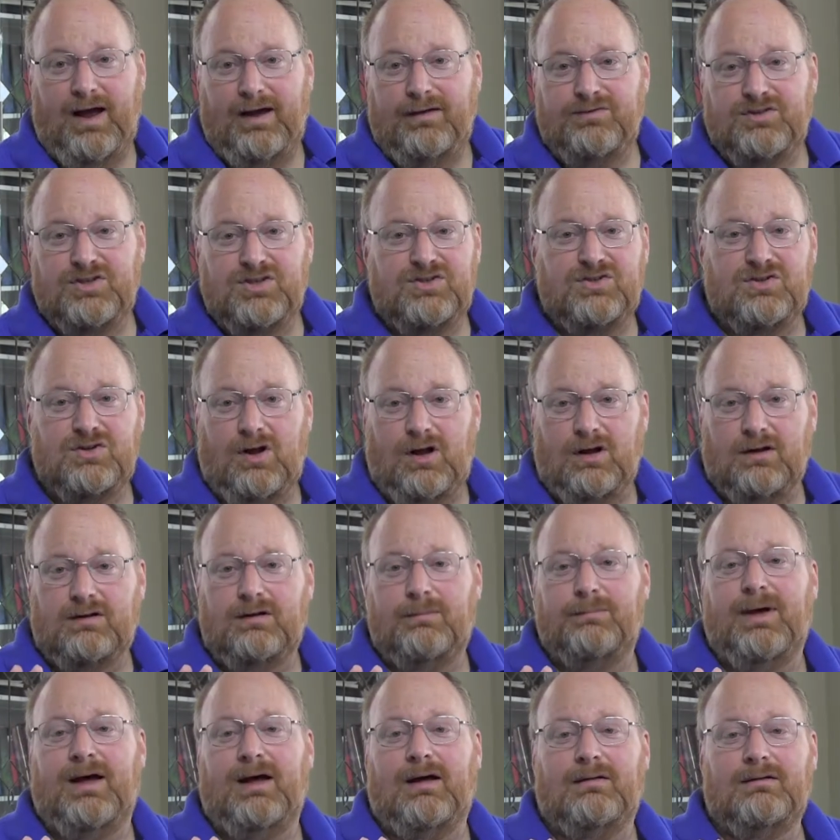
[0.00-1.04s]
I've just
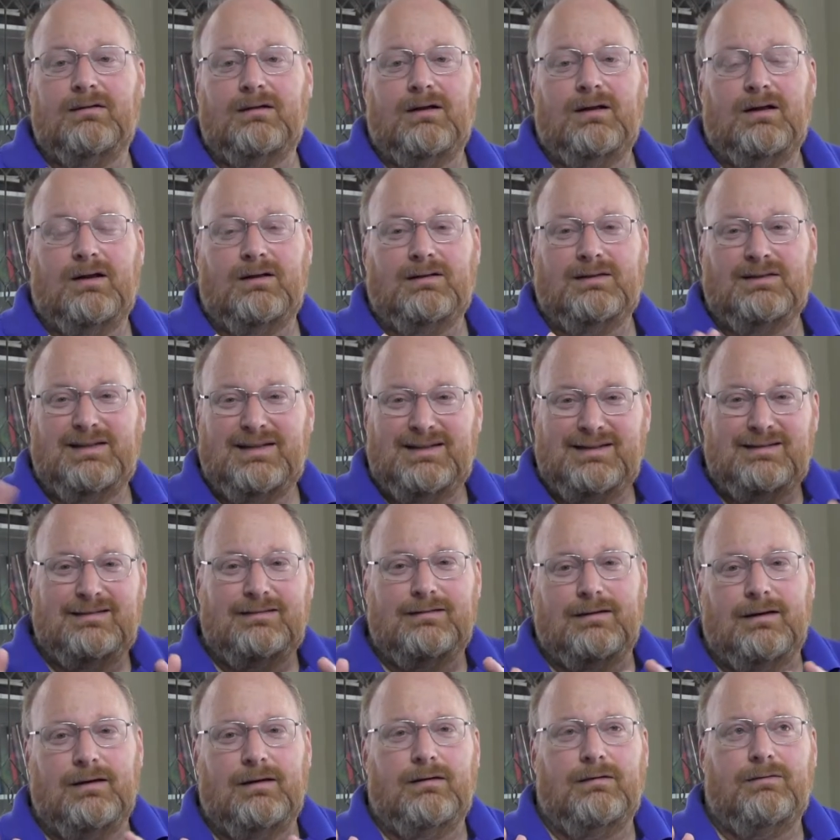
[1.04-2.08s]
talked about a
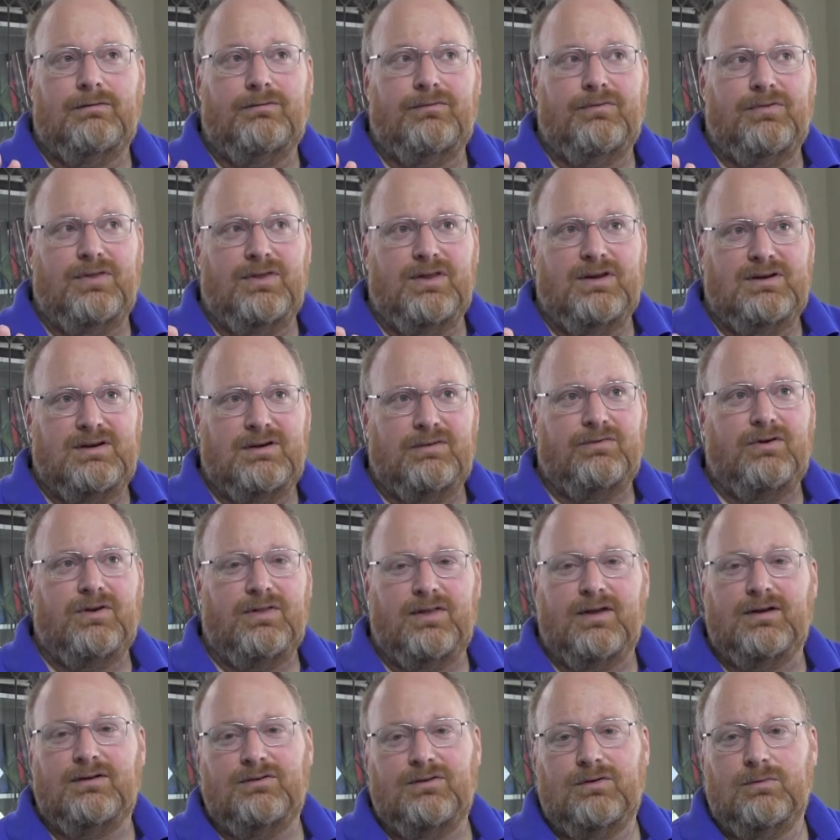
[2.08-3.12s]
list of the
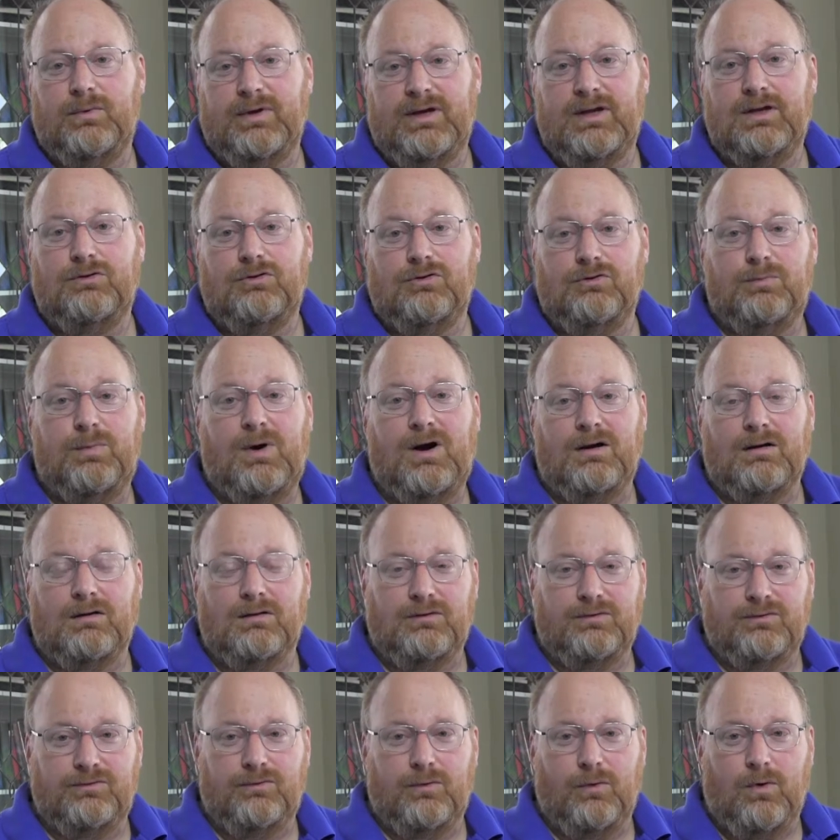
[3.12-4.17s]
different things that we can use
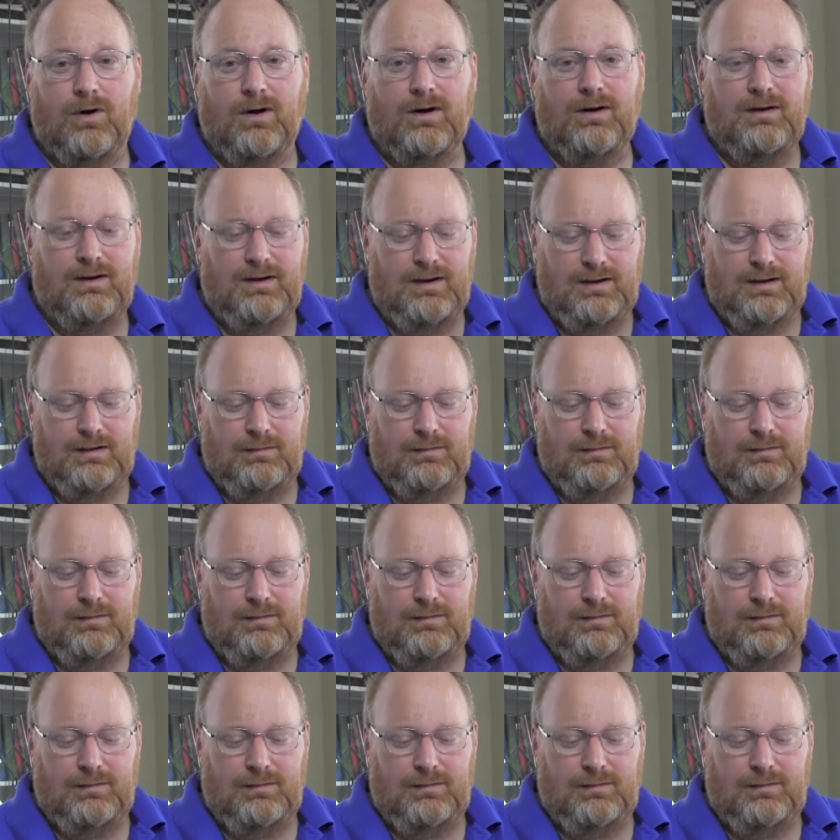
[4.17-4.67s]
particles for.